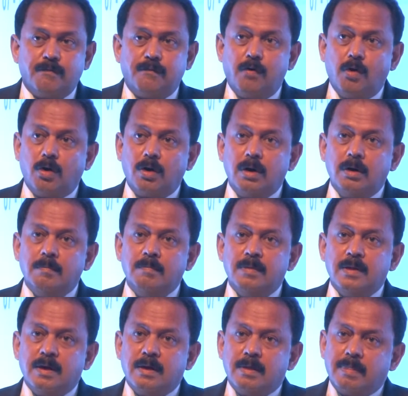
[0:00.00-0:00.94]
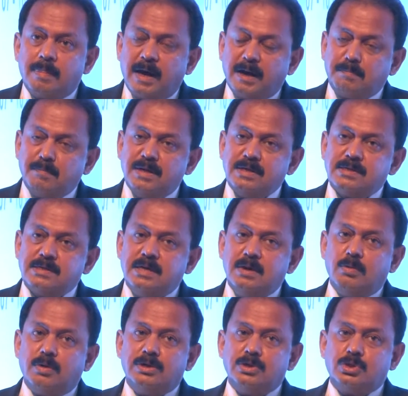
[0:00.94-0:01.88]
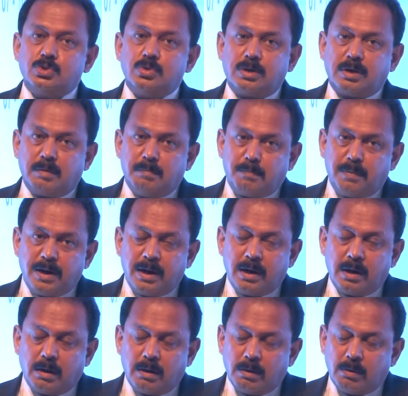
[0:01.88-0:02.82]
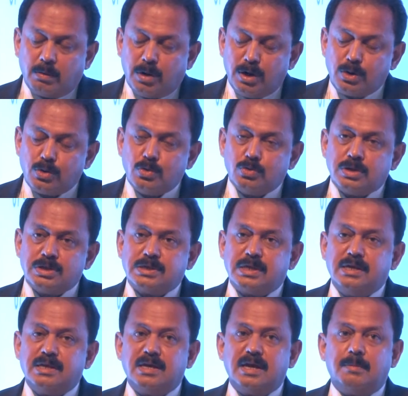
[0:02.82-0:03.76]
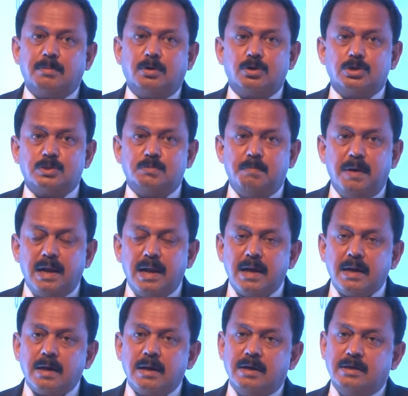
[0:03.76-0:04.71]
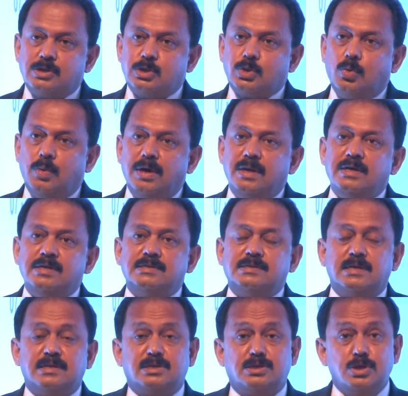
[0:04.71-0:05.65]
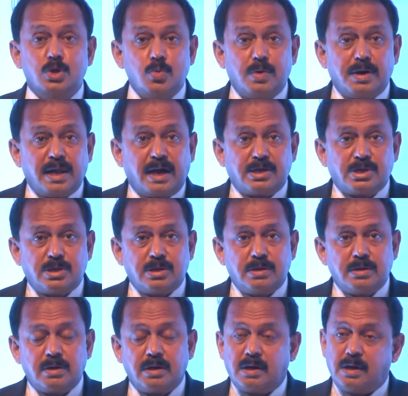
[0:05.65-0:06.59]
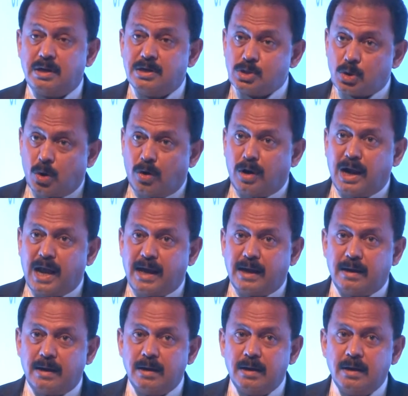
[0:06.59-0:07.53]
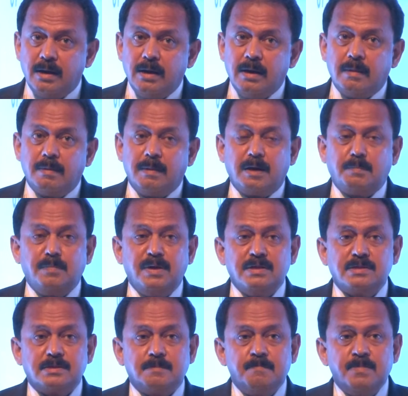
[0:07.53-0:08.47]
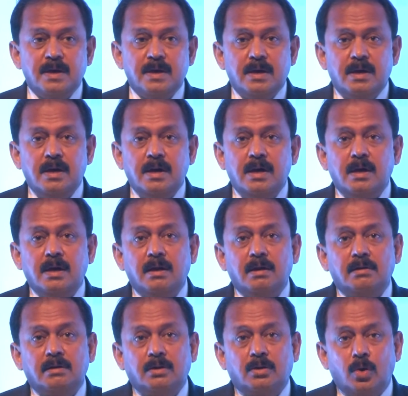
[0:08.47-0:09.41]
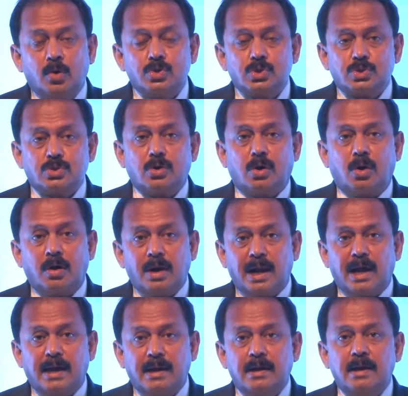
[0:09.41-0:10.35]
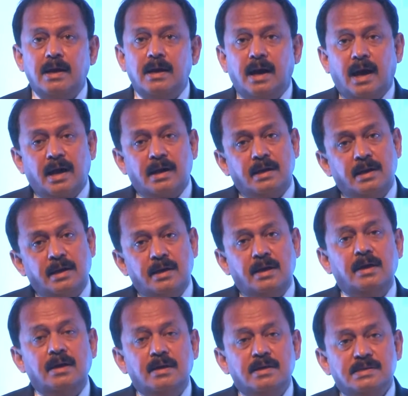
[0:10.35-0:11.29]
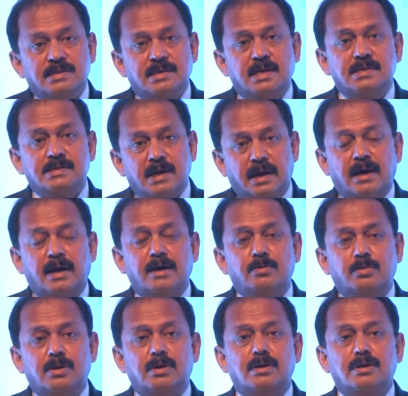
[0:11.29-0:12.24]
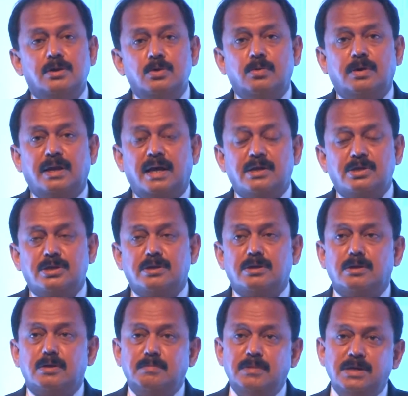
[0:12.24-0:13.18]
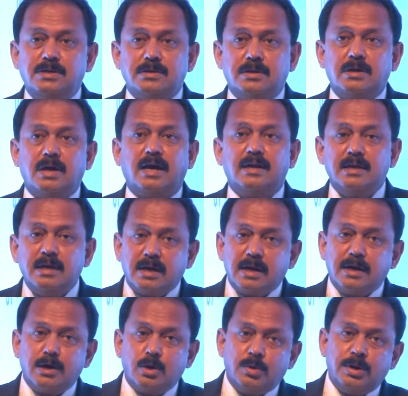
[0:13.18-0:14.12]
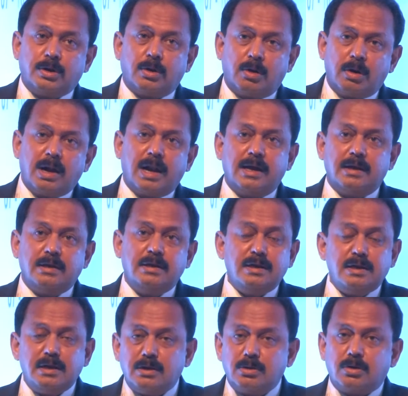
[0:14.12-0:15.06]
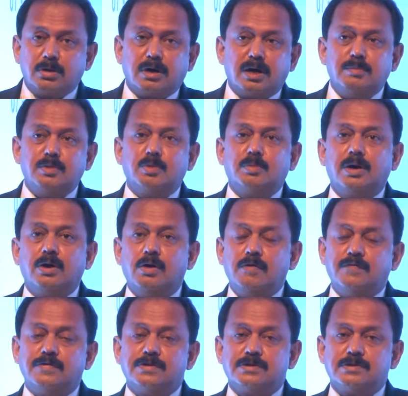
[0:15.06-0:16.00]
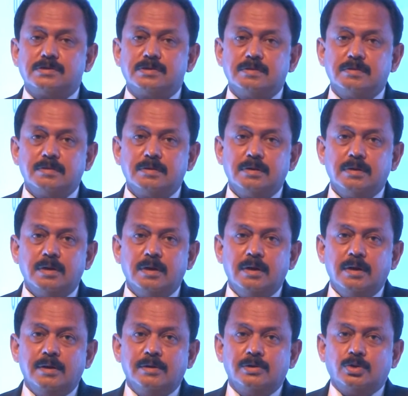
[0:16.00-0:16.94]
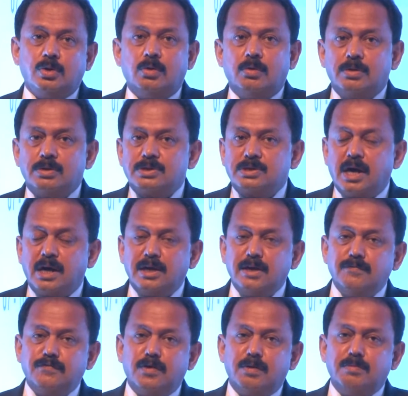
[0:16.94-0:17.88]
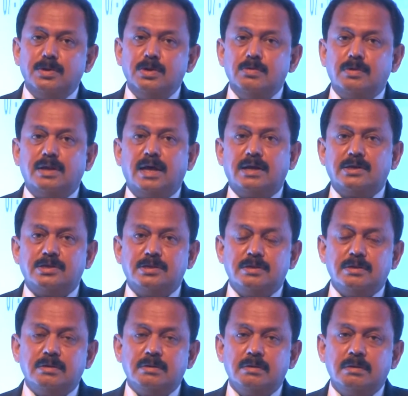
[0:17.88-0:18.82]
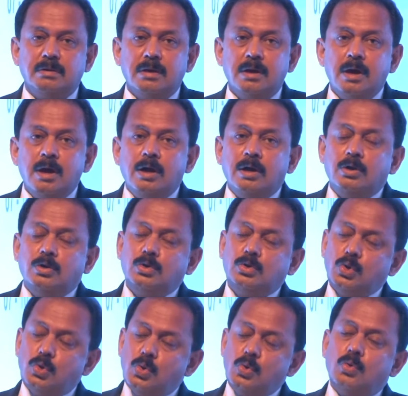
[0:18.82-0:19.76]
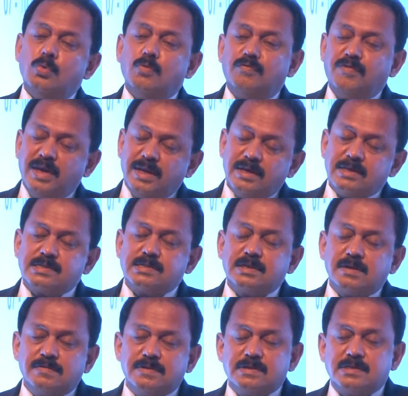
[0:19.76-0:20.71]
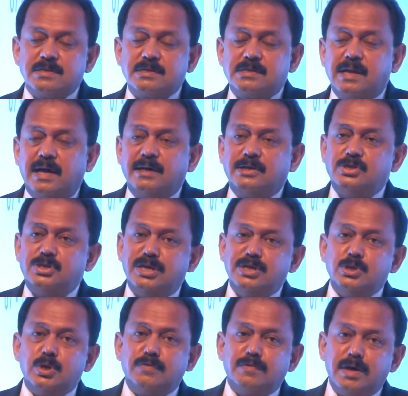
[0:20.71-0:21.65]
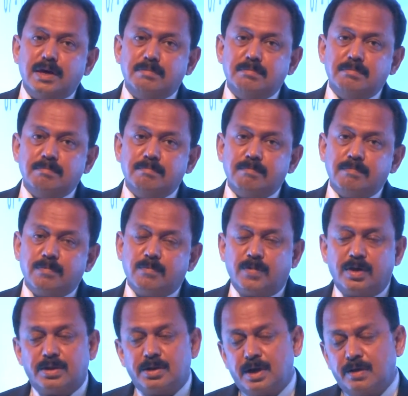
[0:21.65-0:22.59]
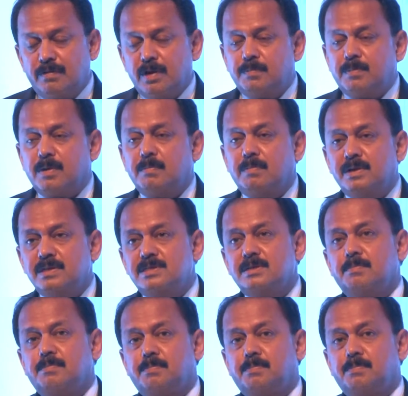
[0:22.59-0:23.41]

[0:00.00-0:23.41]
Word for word: For that means he wants to compl- uh, uh, want to know us anything about his billing, his queries, his new connection is online. That means he goes online and he says that I want a new connection or a meter, and he can do it online. He need not come to my office. So, starting from new connection to various services like change of name, where the developer builds a